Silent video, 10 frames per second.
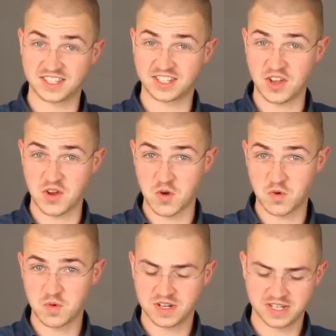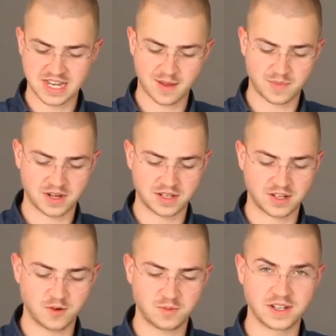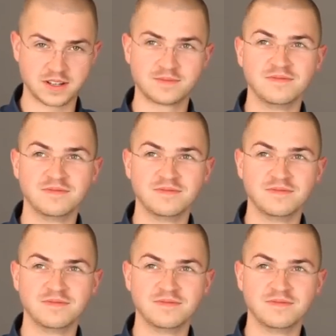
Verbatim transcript: so tap on it to open it.